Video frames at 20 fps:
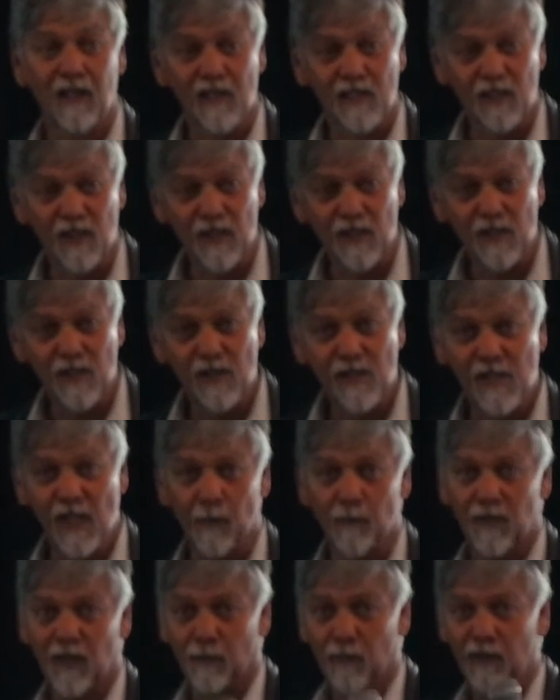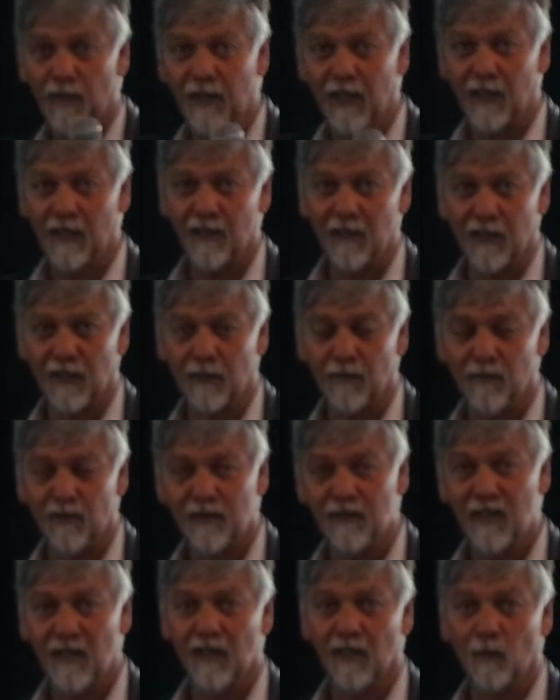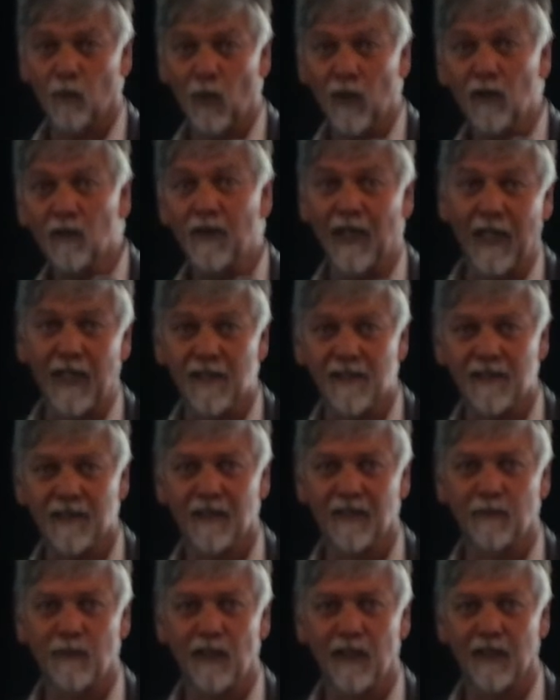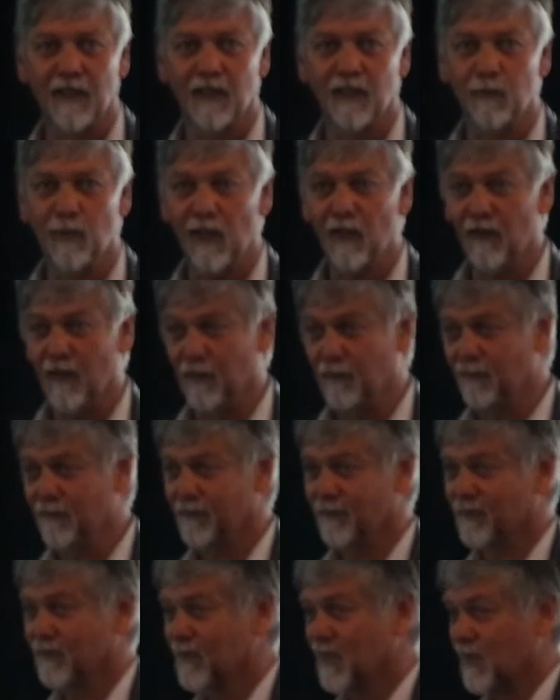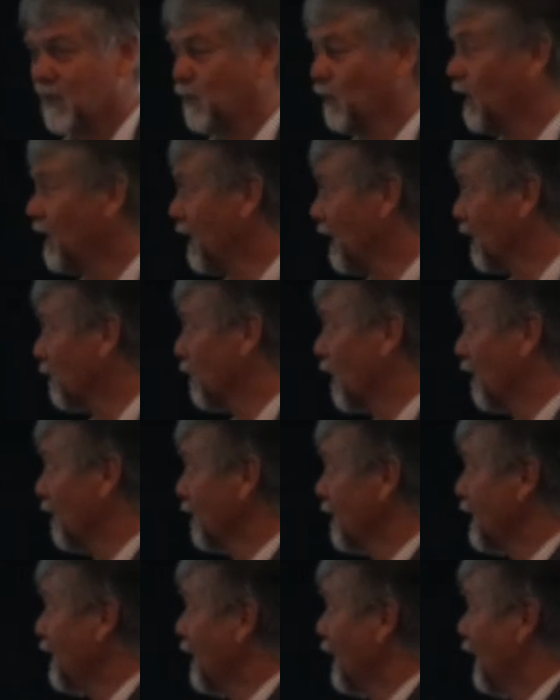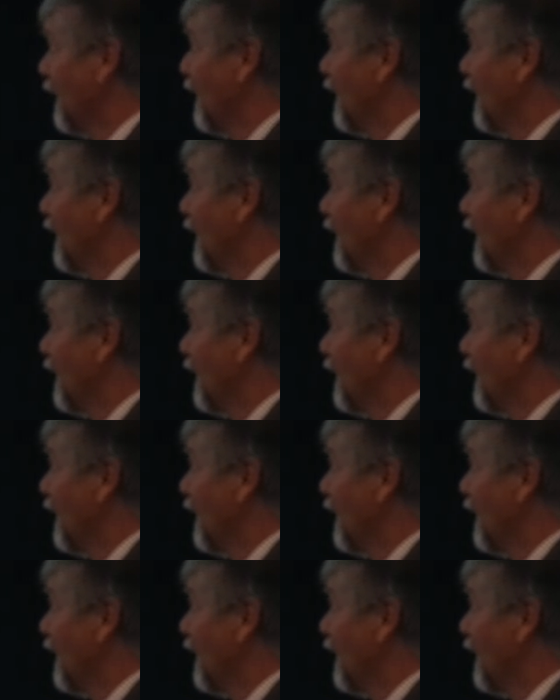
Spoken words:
she jumped up and down and did a wheel dance in the middle of the herbarium, squealing apparently.